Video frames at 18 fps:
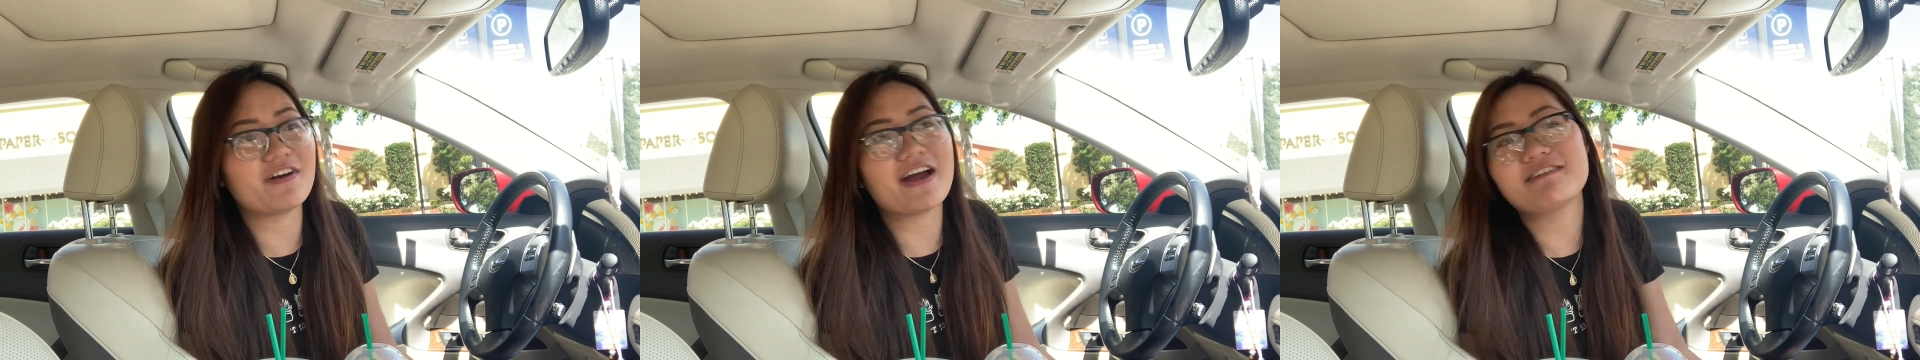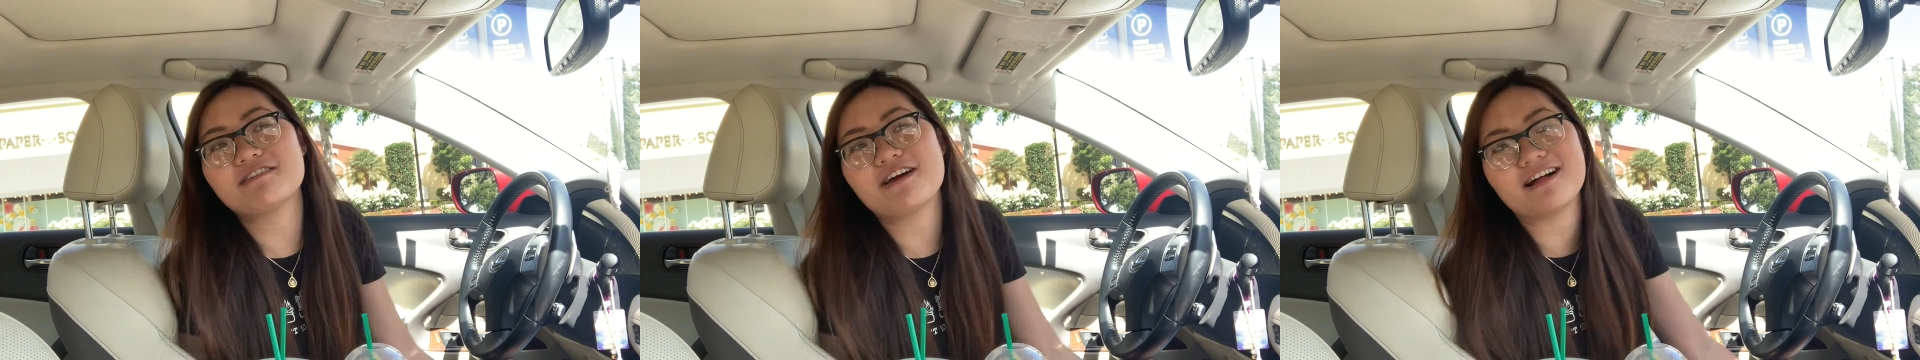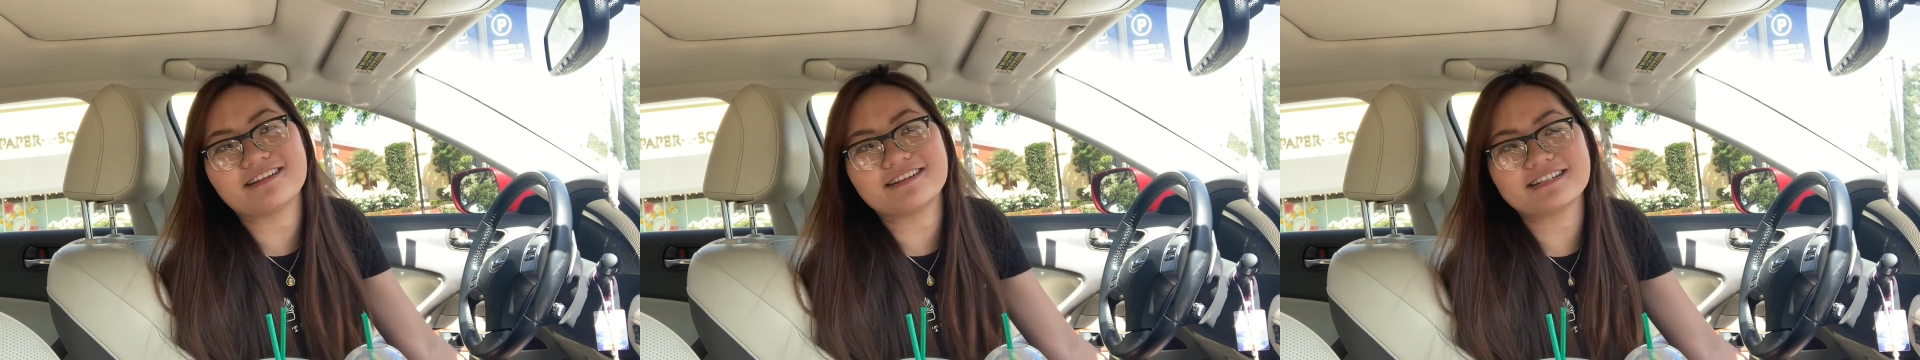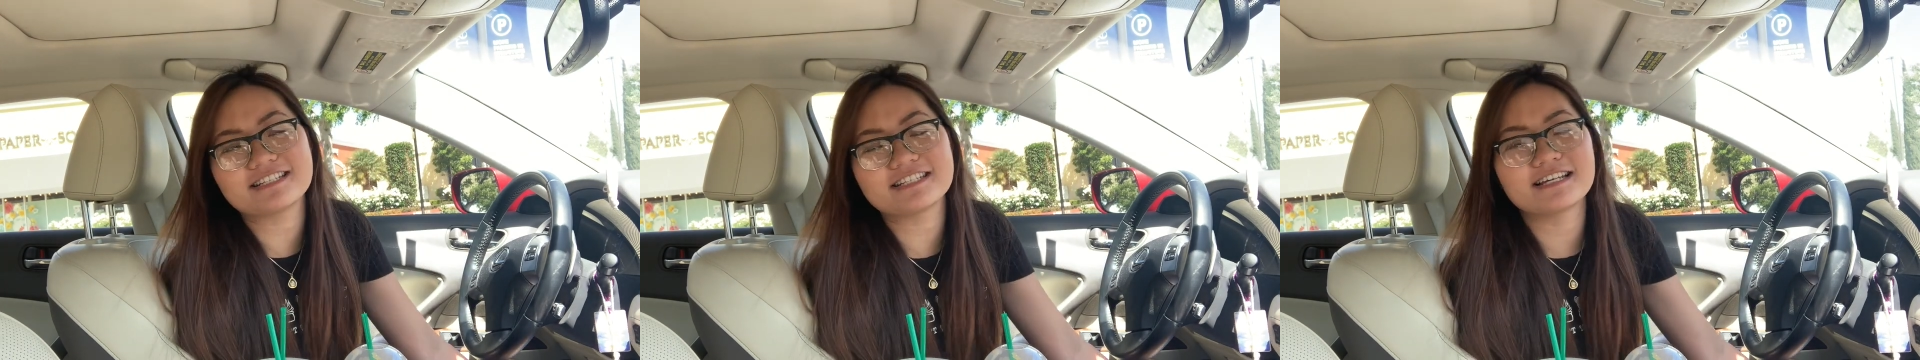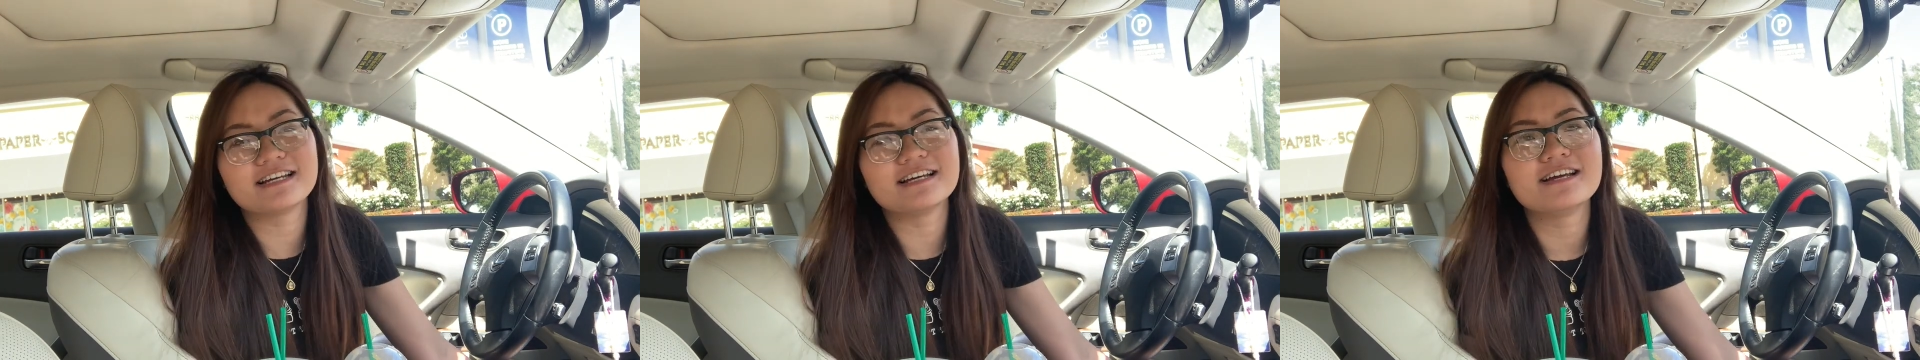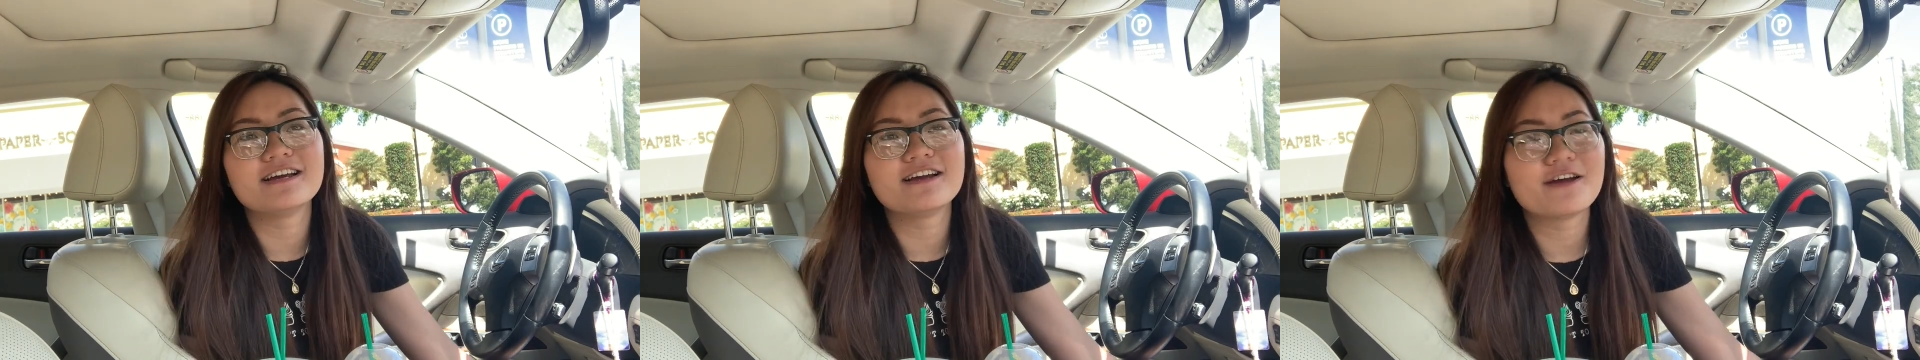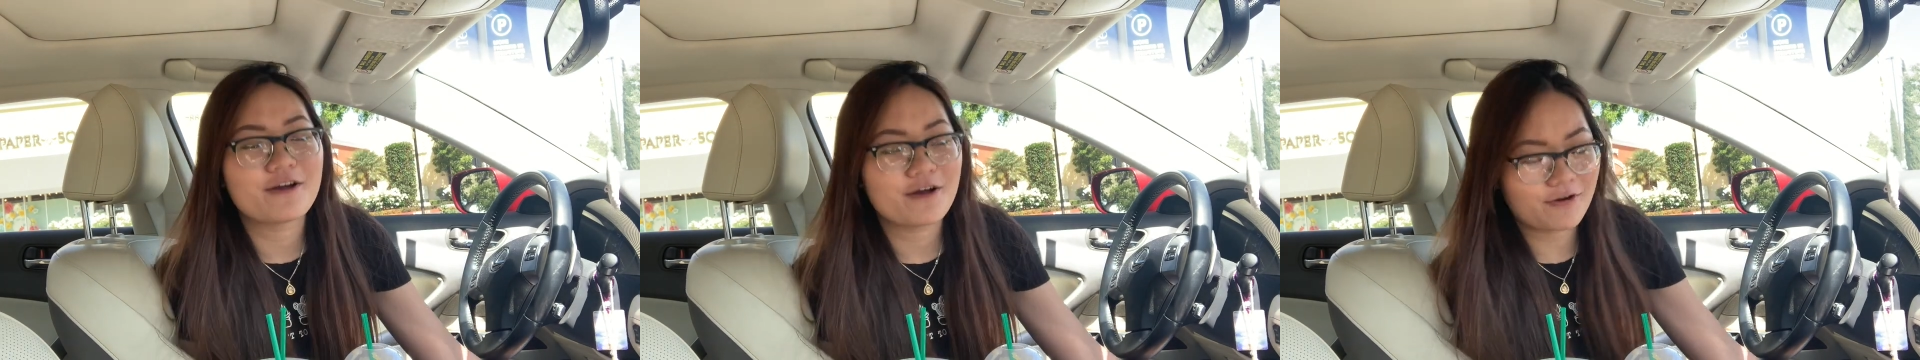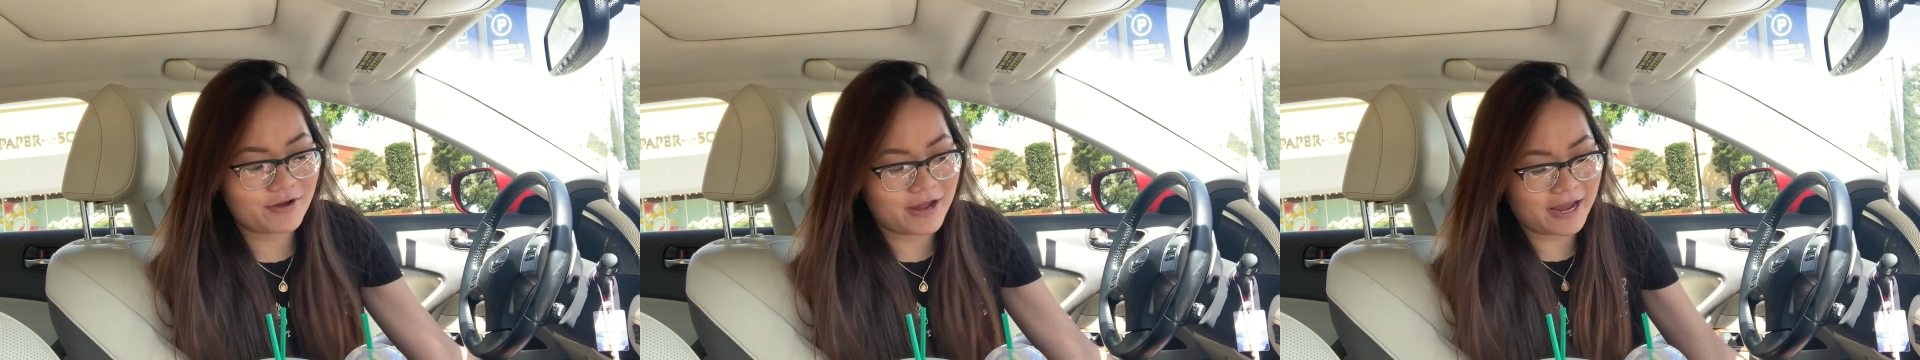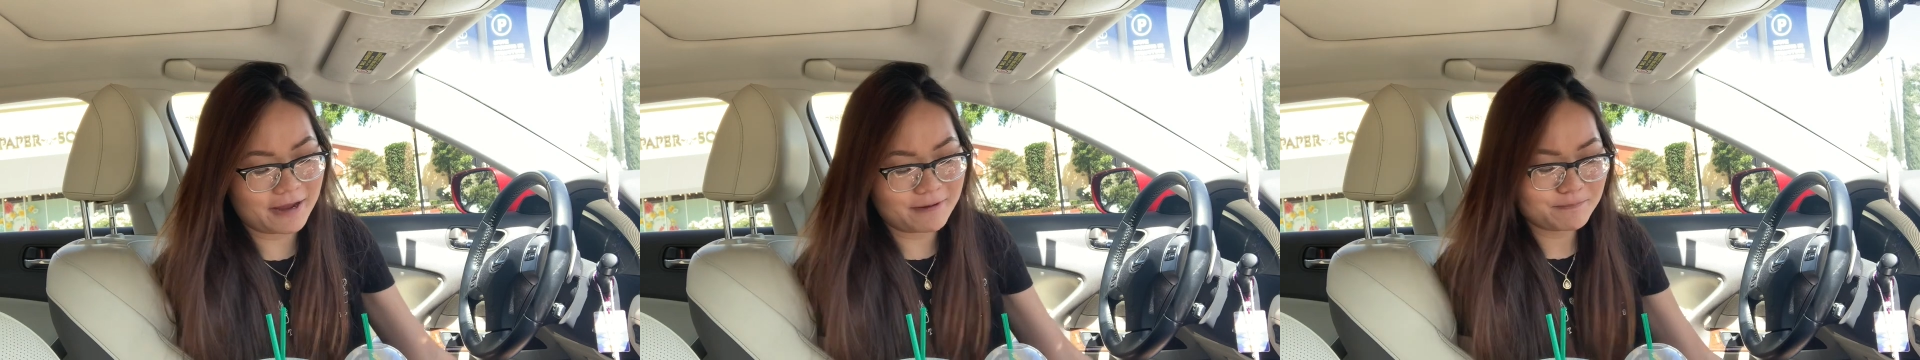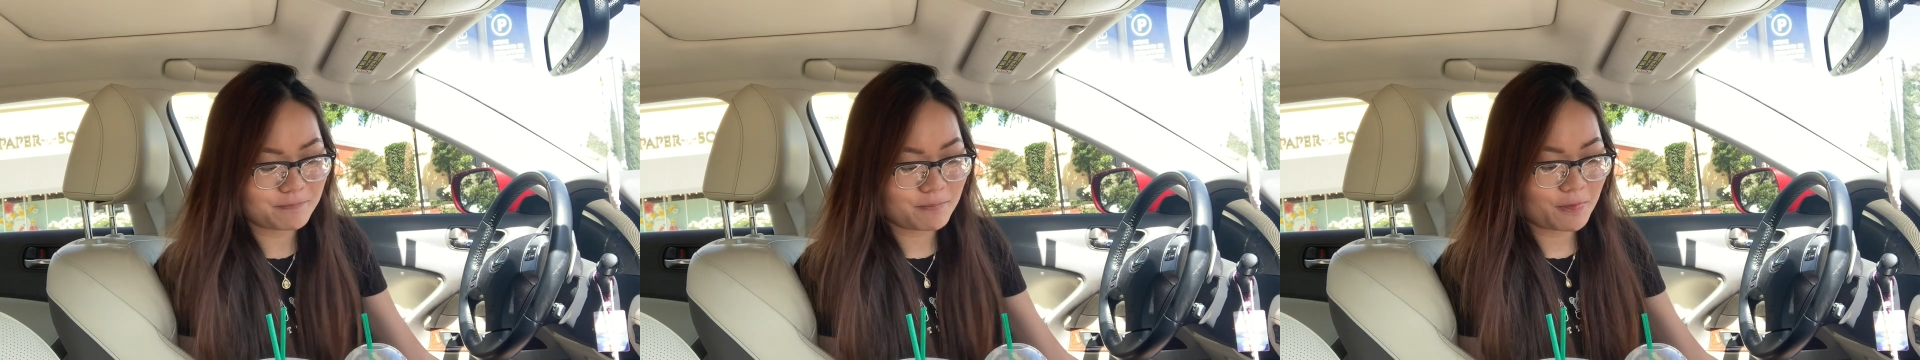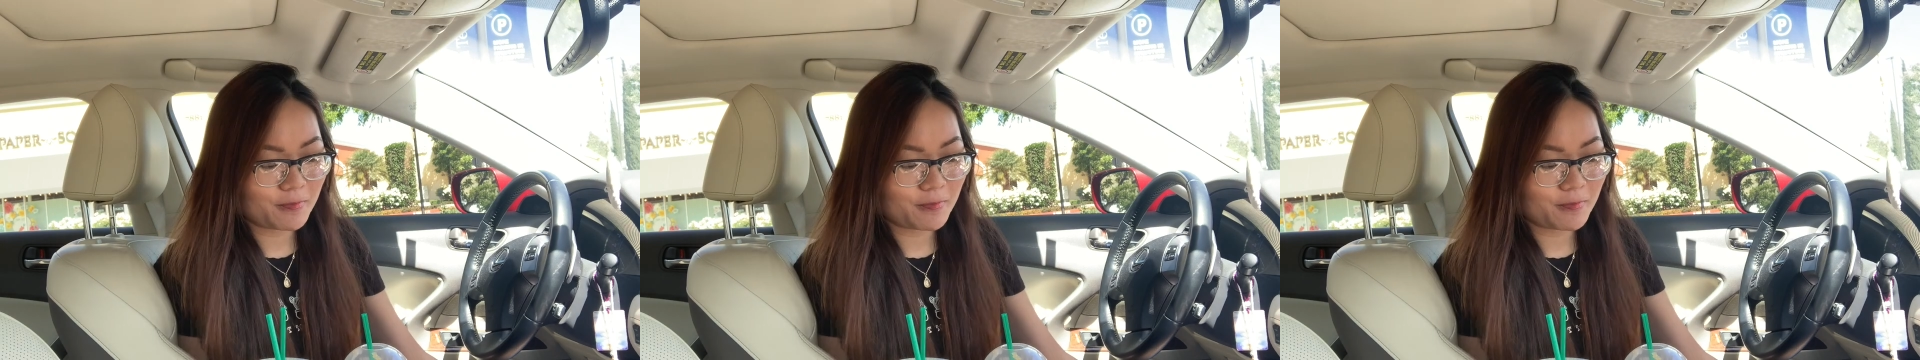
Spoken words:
$5, okay?